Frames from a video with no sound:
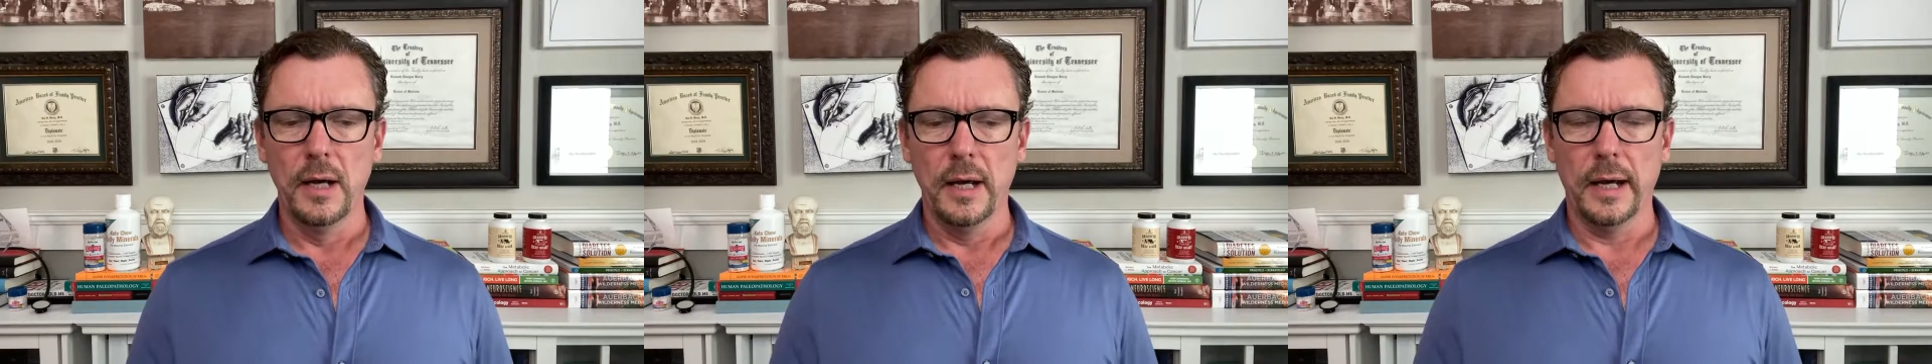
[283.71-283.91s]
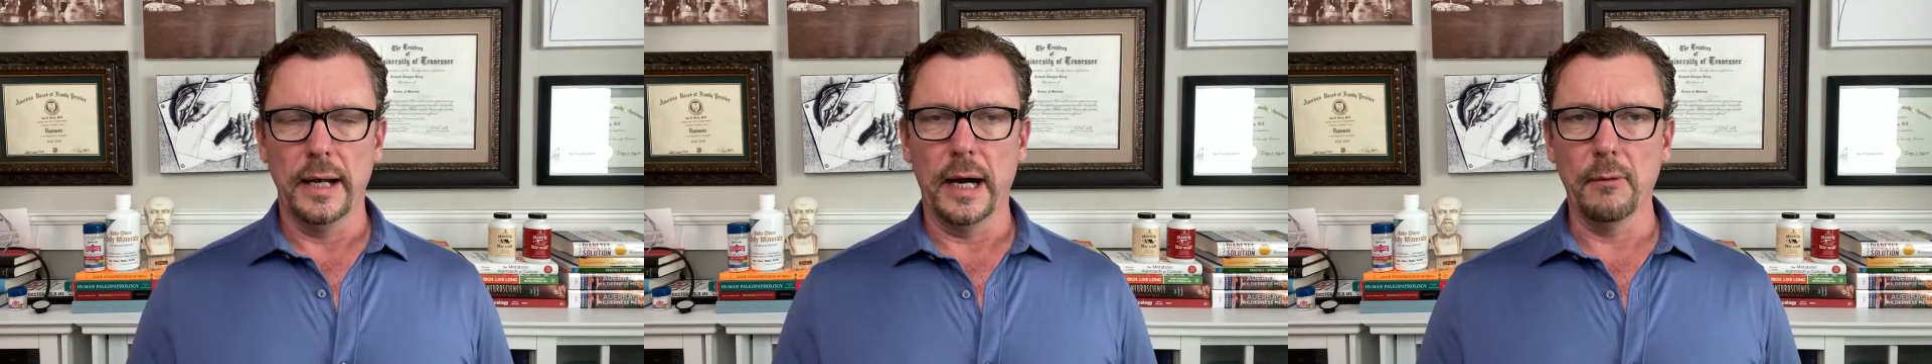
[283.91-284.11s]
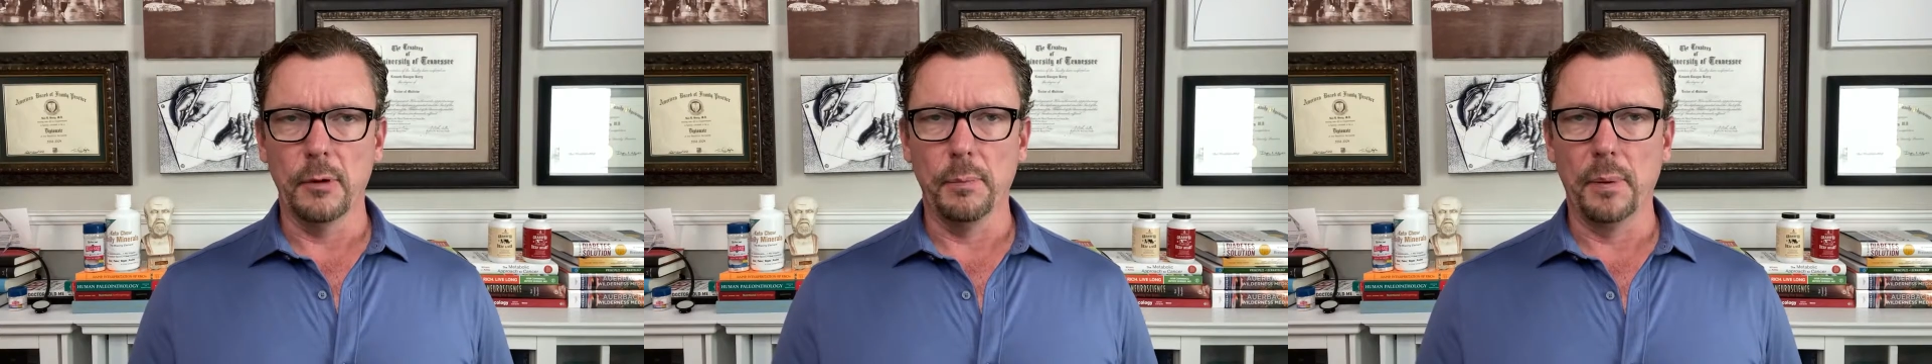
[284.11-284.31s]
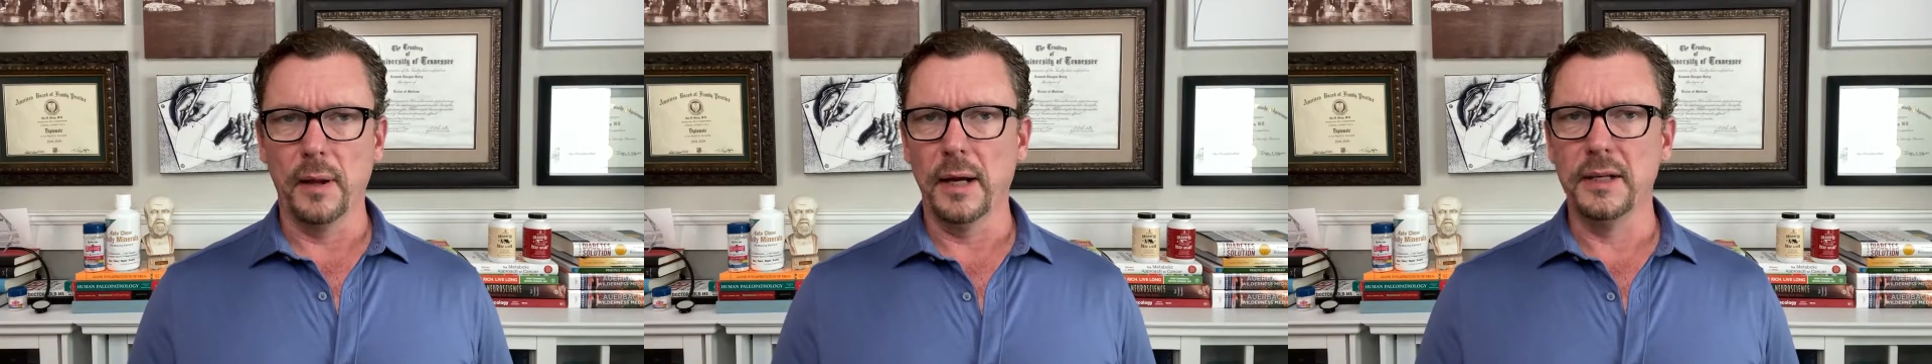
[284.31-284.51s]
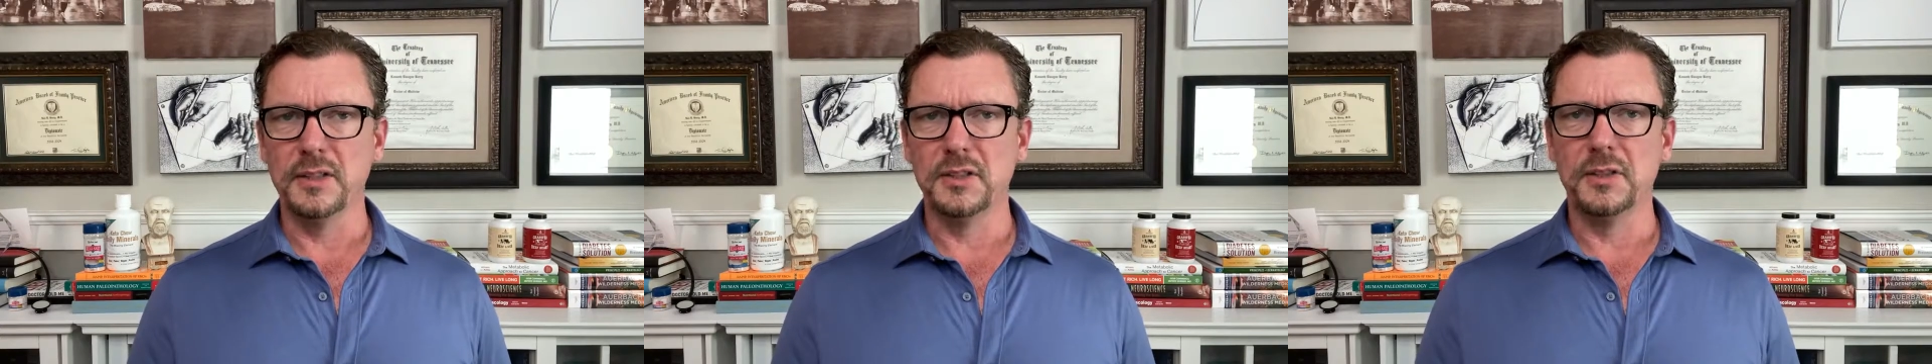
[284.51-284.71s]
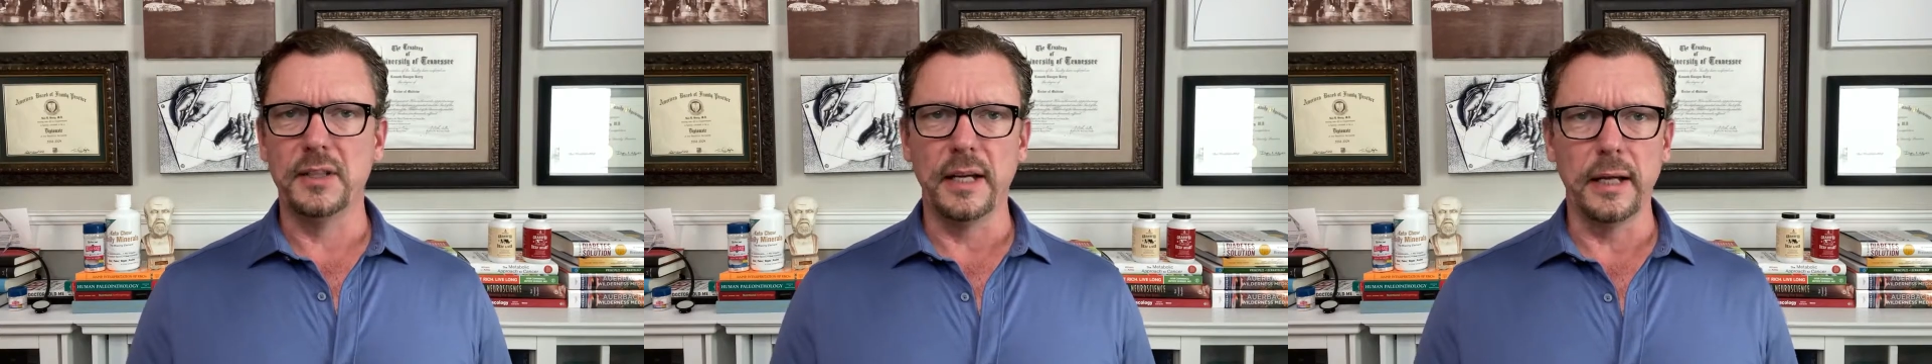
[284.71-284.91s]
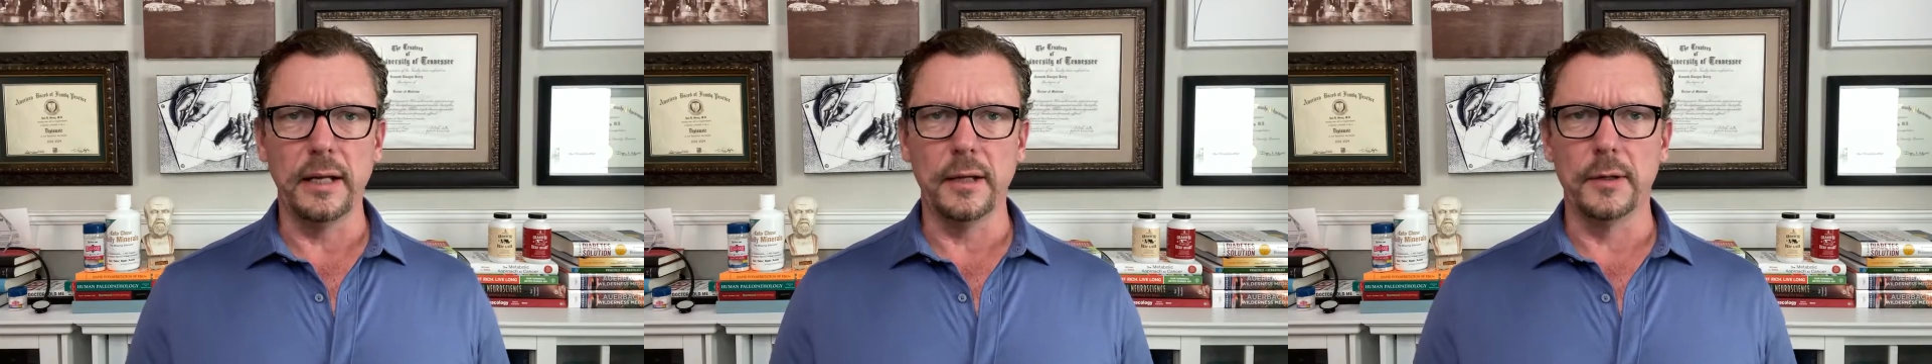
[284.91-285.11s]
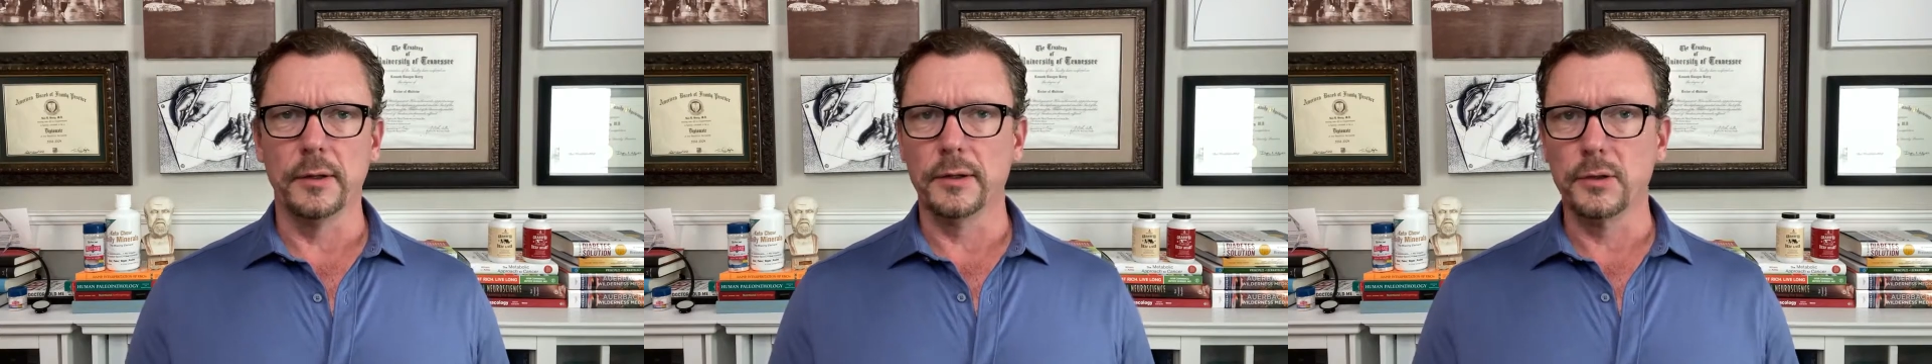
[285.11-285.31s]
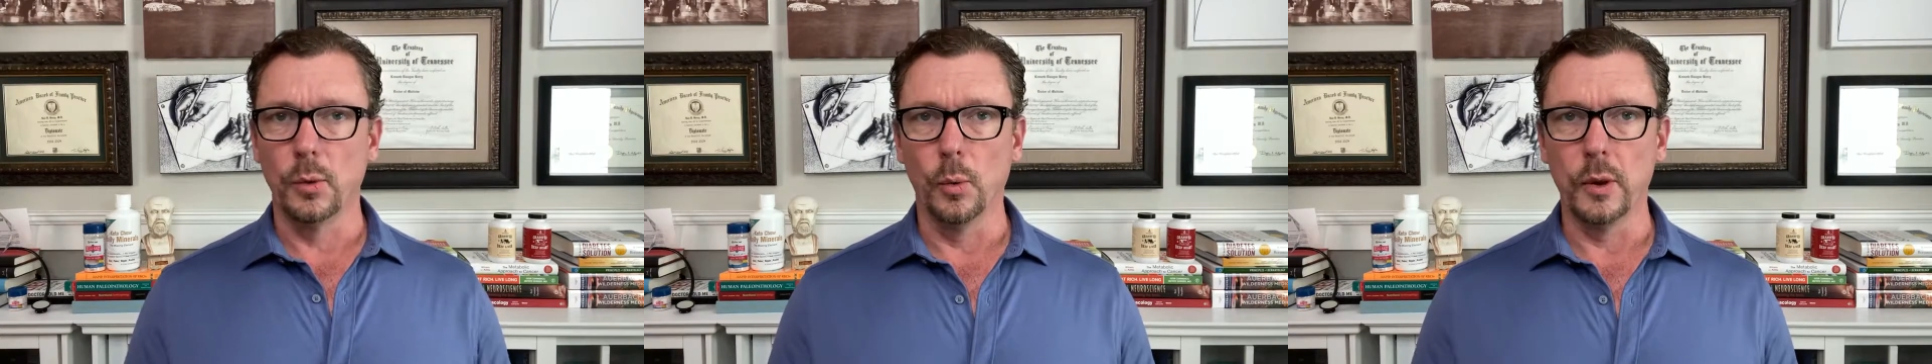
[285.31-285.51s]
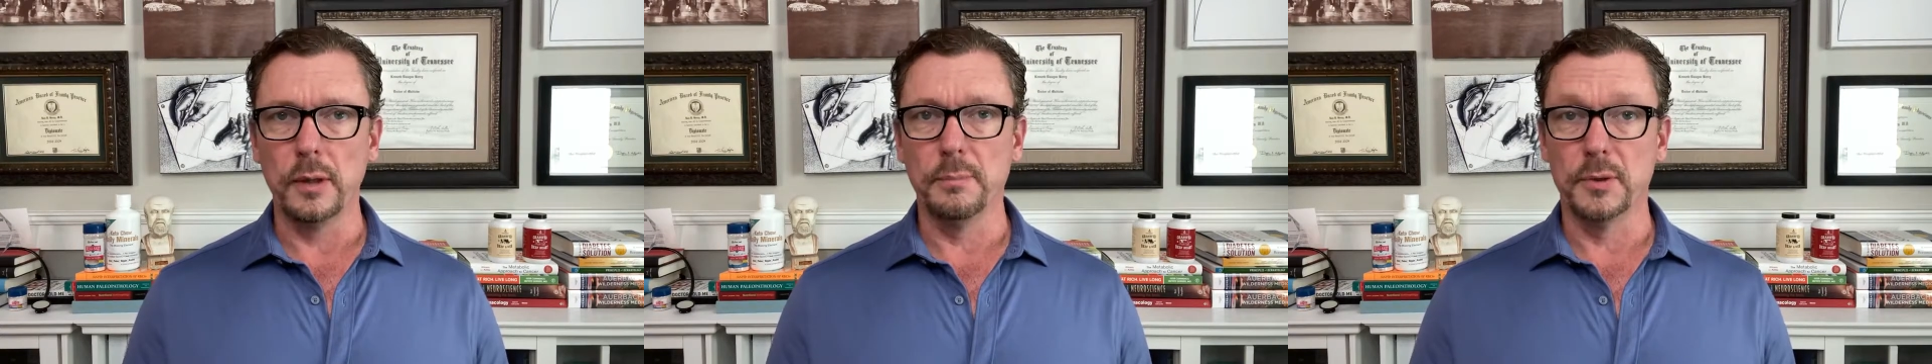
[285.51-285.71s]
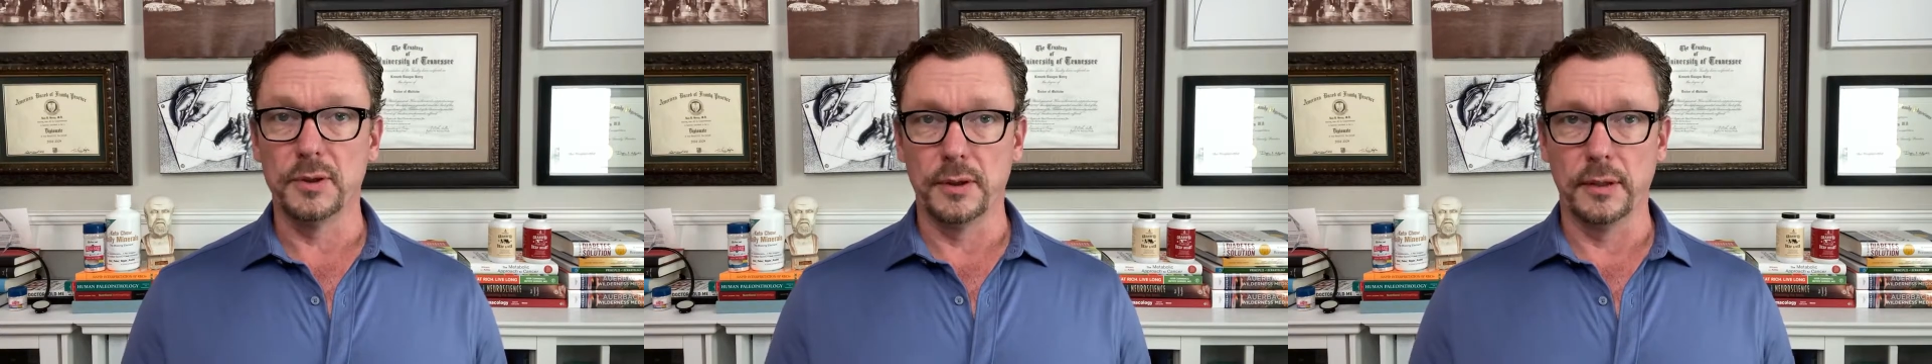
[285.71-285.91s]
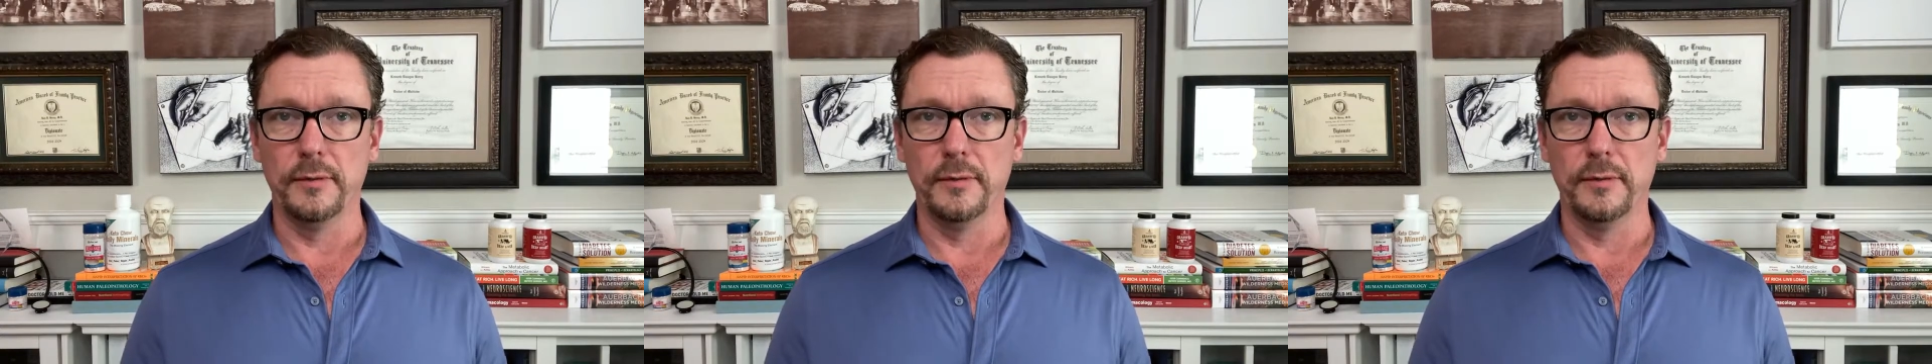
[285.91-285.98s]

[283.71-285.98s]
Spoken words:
and I replaced 10 or 20%